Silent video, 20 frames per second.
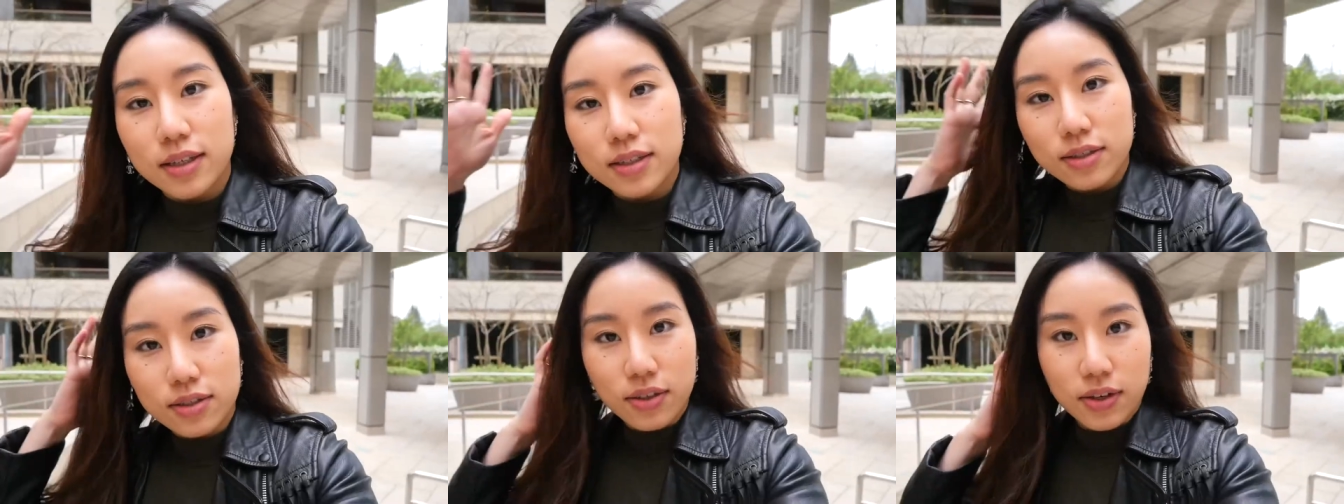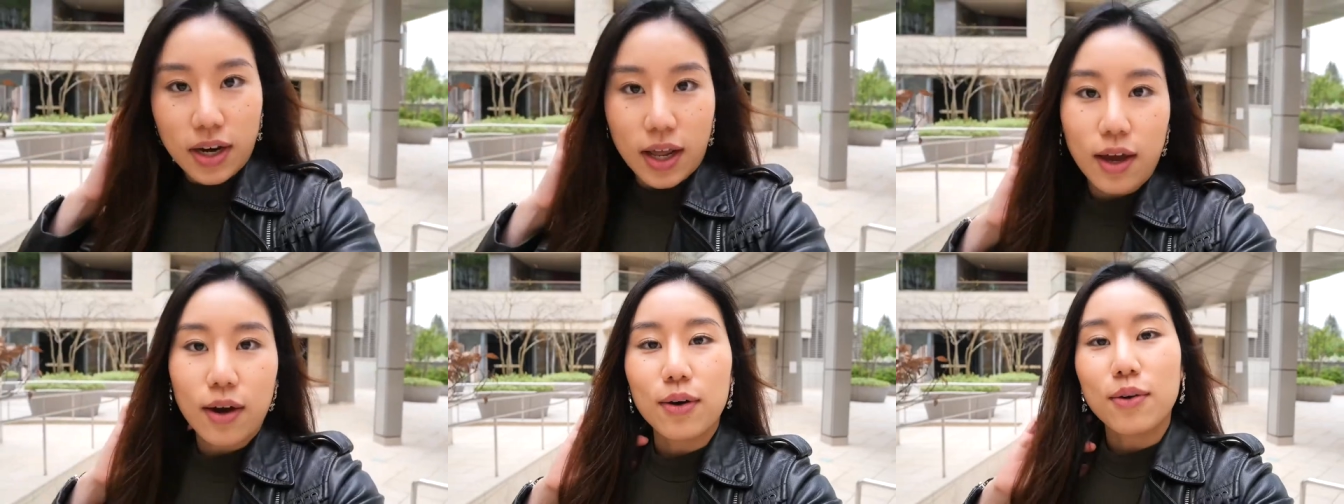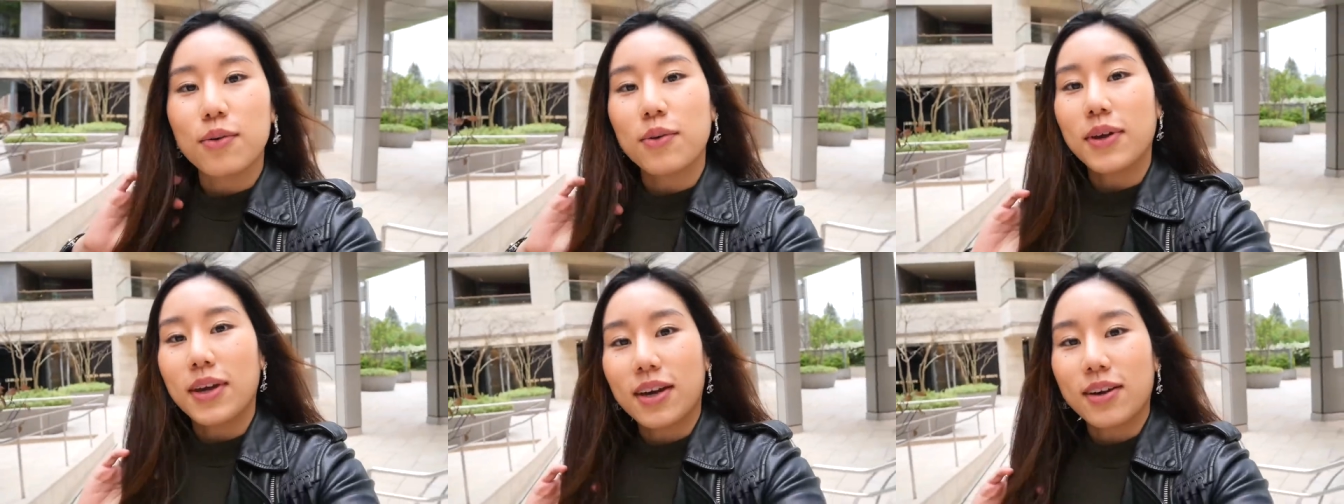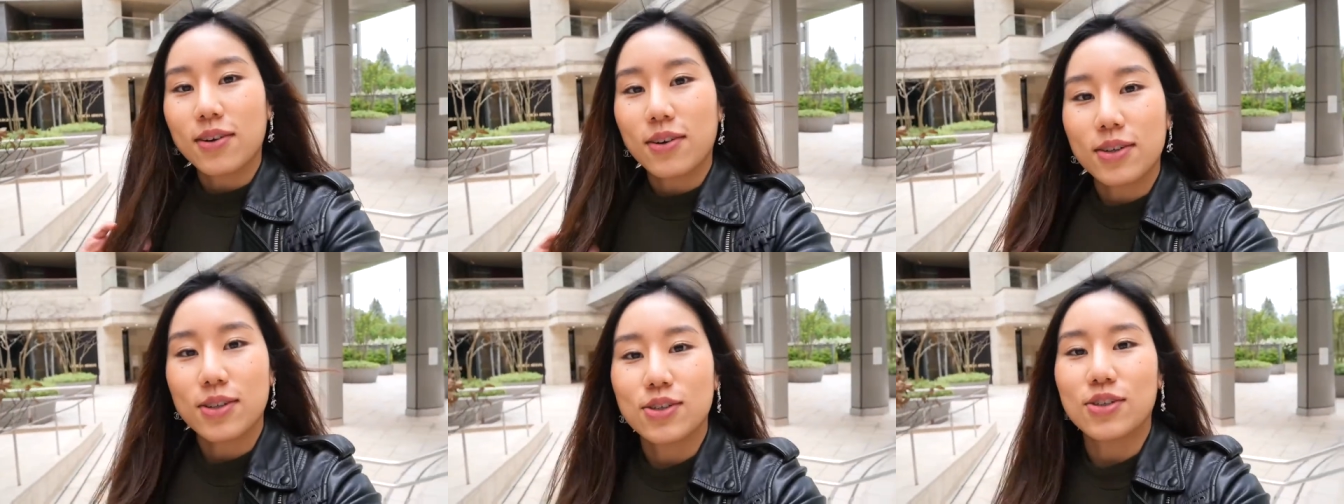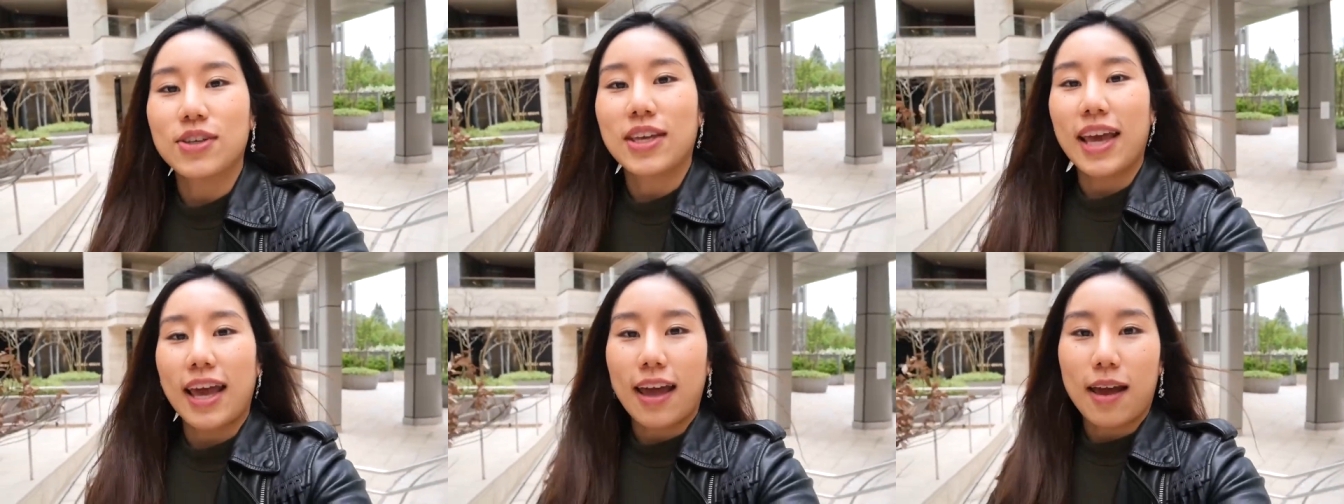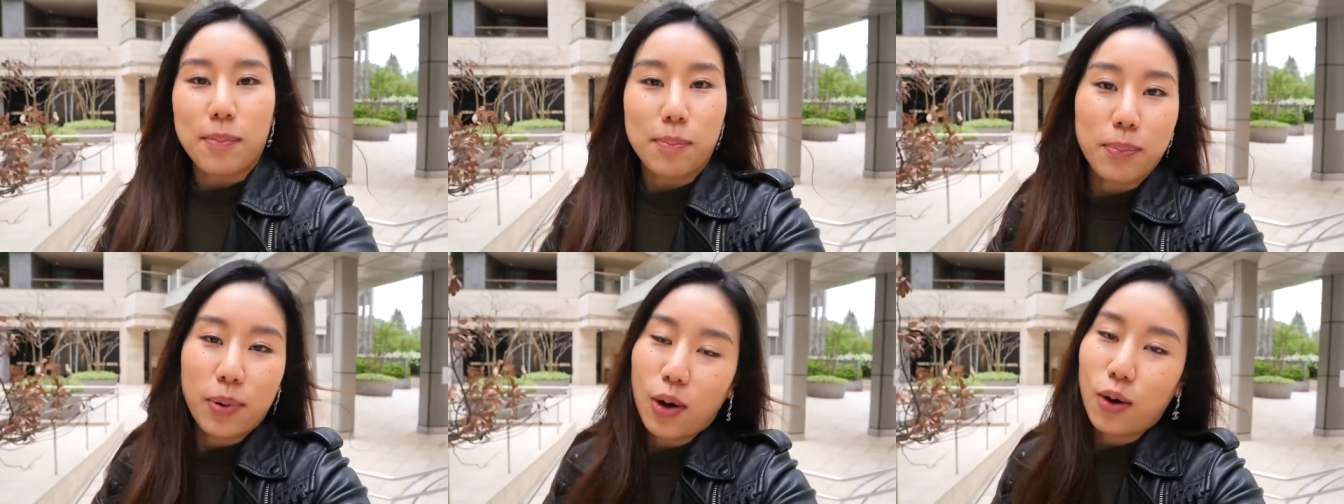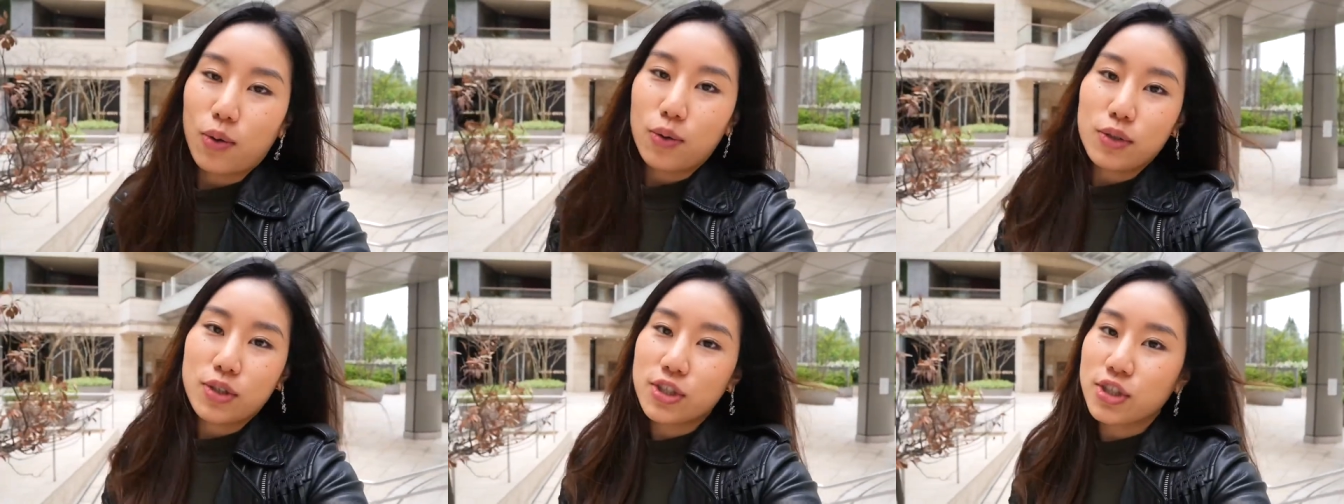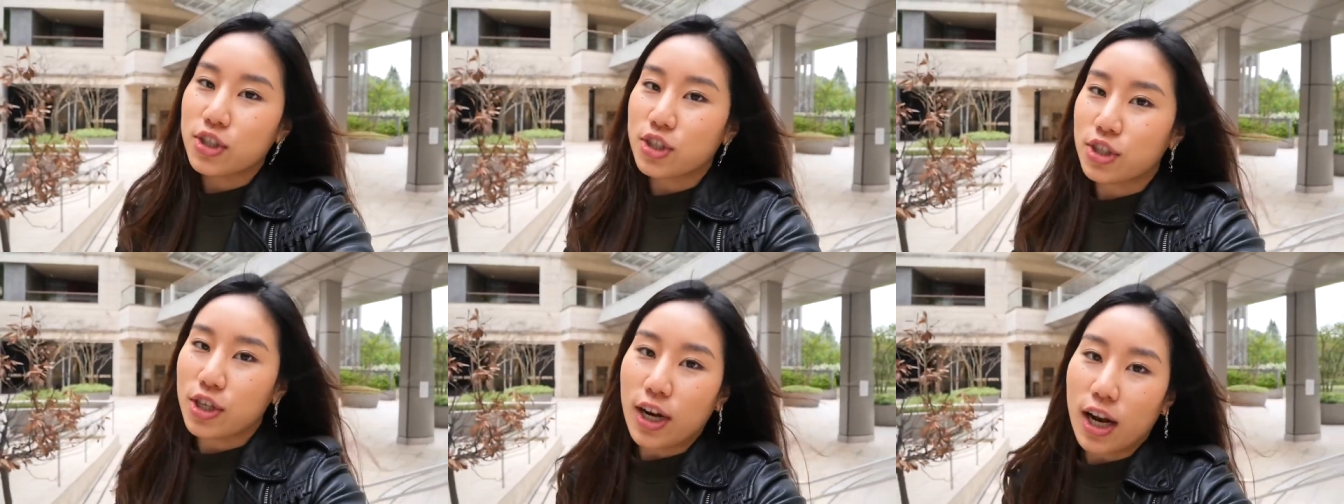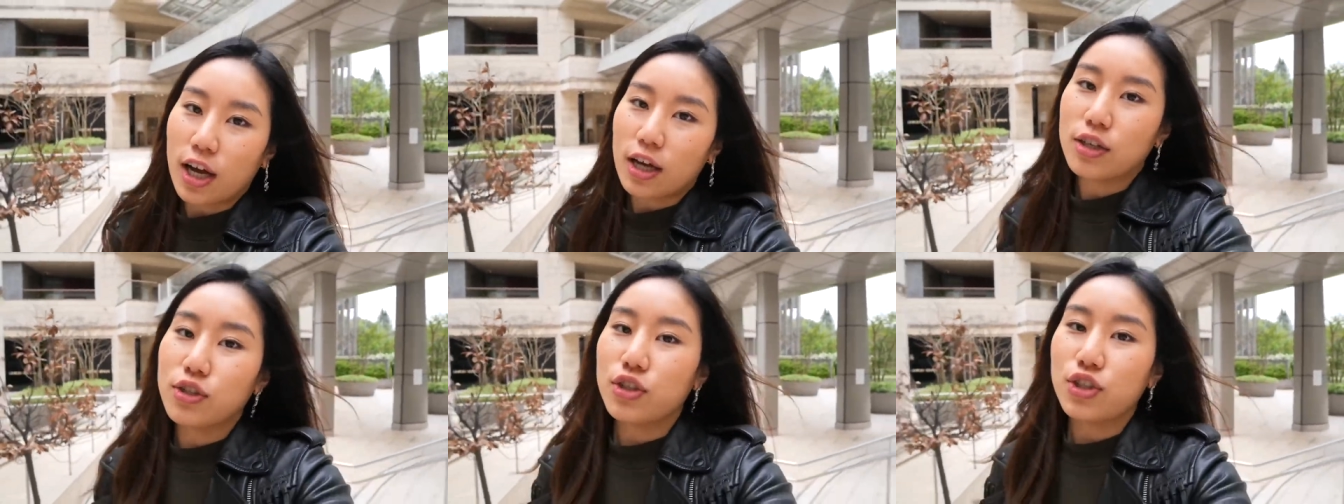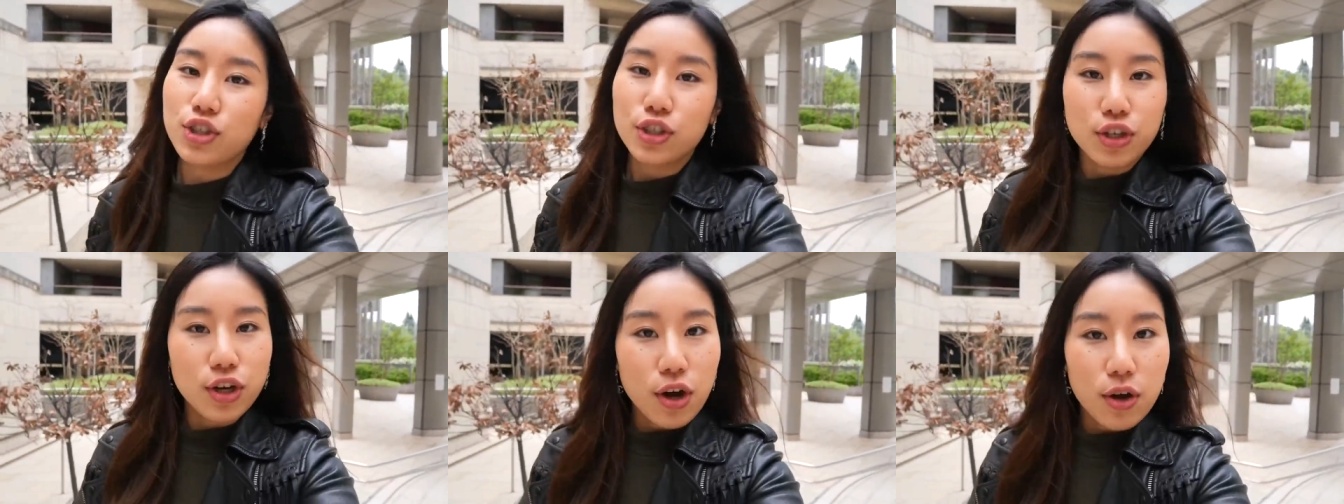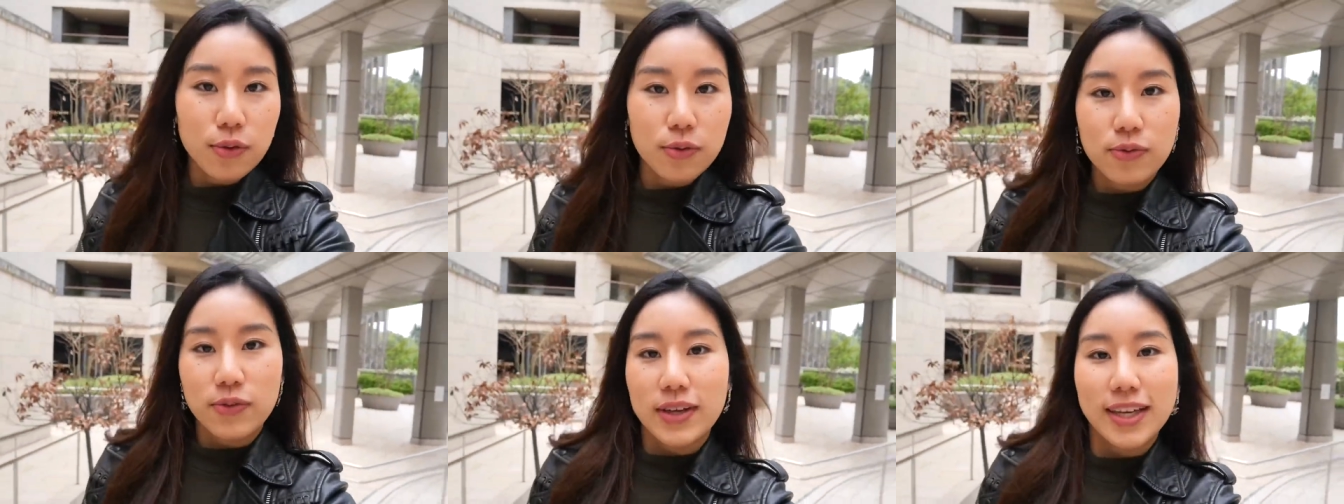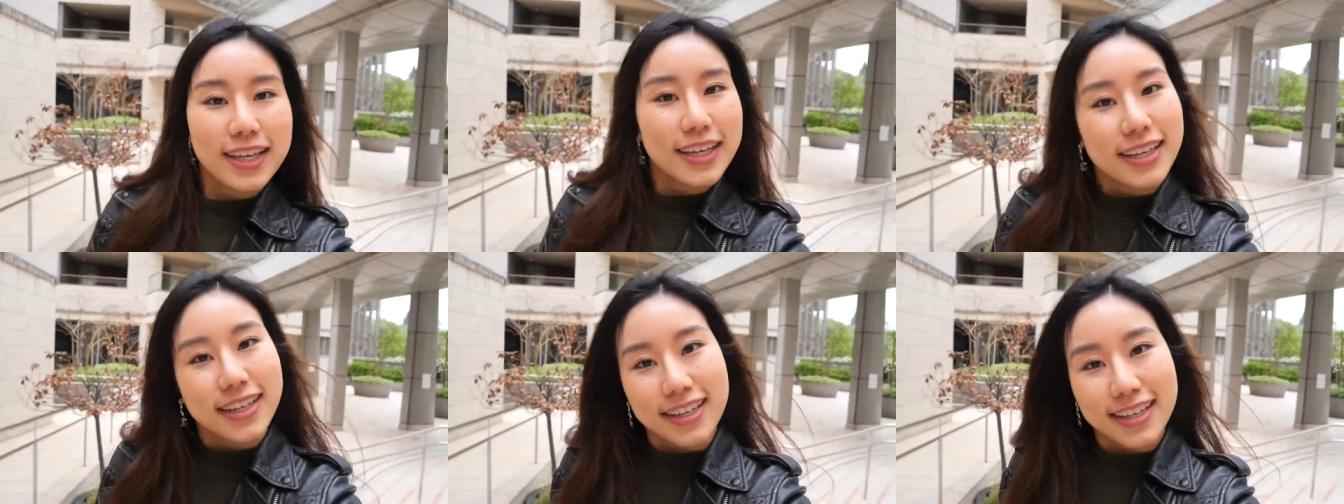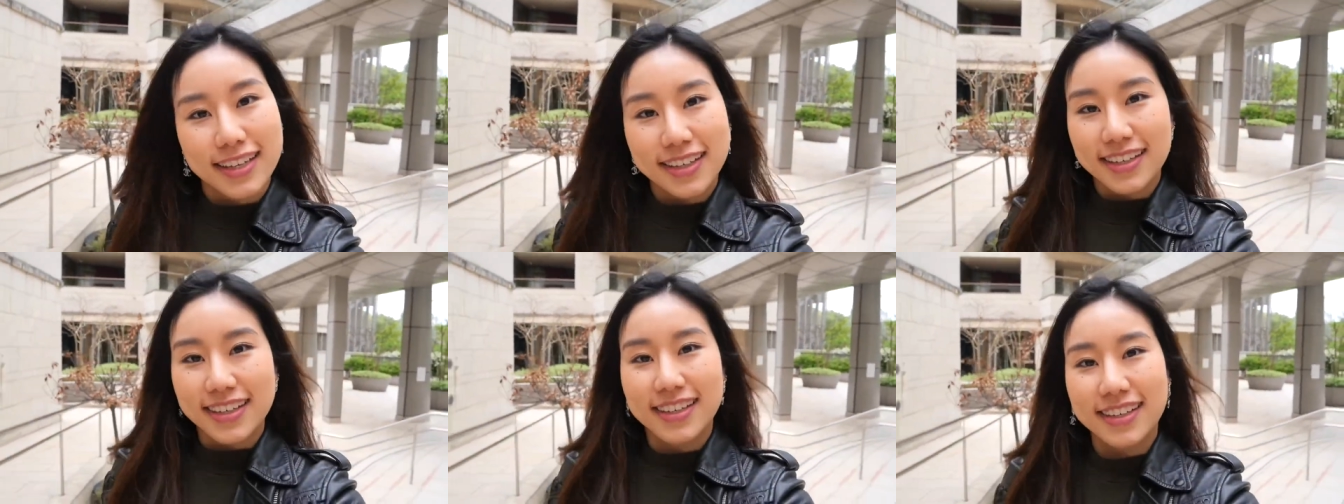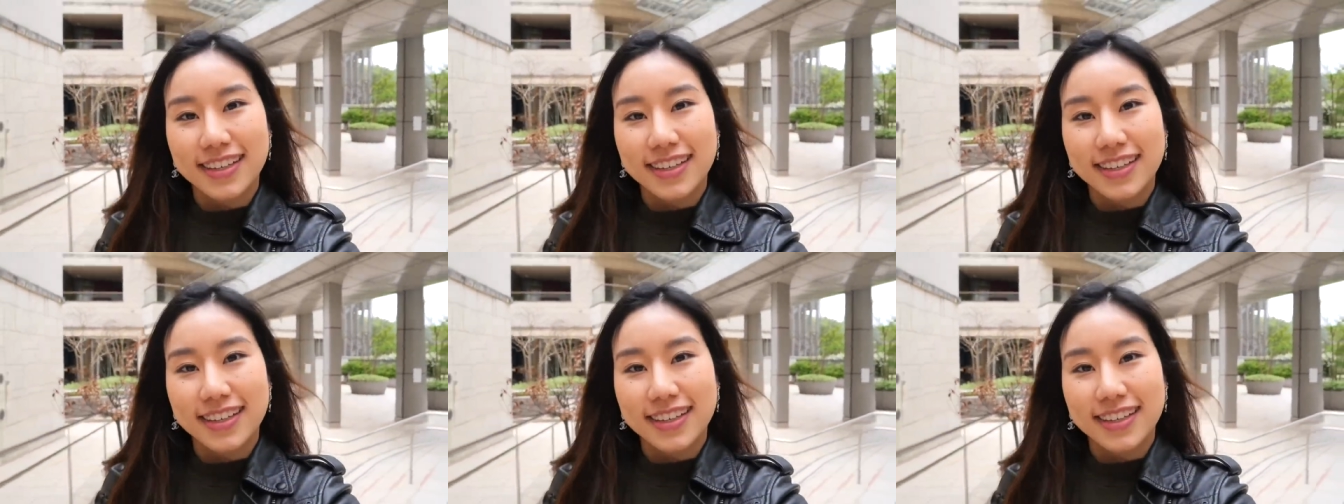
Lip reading: So now we are going to get post-lunch coffee.